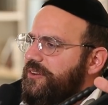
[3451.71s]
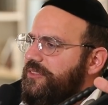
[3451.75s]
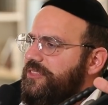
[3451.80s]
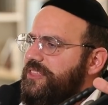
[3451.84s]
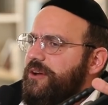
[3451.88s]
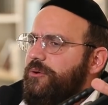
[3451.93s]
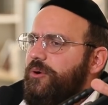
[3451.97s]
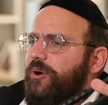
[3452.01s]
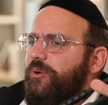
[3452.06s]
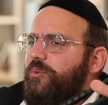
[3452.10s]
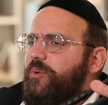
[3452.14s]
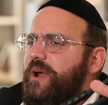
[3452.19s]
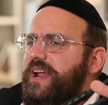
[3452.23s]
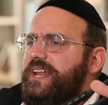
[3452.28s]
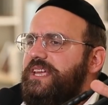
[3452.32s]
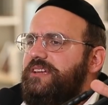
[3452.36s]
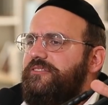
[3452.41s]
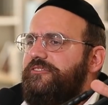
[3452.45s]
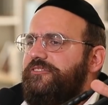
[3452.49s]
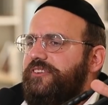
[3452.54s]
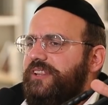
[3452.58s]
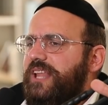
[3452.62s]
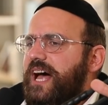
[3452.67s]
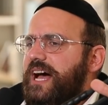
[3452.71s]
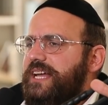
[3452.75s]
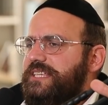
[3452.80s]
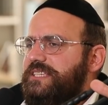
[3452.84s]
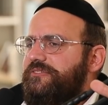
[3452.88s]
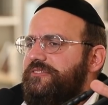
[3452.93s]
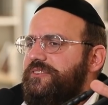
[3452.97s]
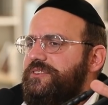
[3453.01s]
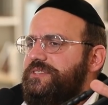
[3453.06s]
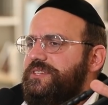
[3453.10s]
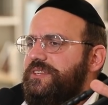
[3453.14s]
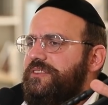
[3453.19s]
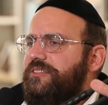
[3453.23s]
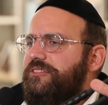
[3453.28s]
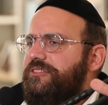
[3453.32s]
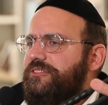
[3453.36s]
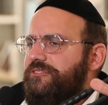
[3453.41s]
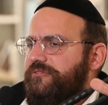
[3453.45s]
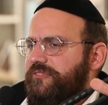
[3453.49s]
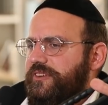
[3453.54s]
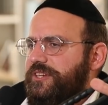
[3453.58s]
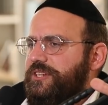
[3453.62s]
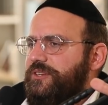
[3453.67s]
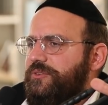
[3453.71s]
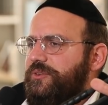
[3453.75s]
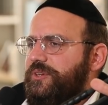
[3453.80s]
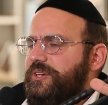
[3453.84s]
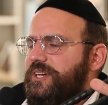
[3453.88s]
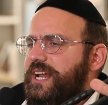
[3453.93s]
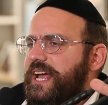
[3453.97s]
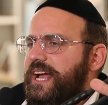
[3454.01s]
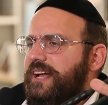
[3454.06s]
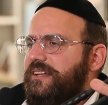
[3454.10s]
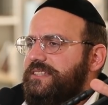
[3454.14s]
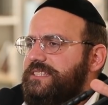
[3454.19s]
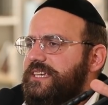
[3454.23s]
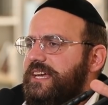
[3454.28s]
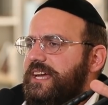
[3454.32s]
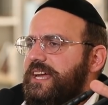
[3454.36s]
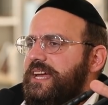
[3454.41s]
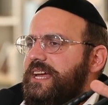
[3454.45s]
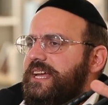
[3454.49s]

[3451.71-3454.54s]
They're already philosophers and figuring it out.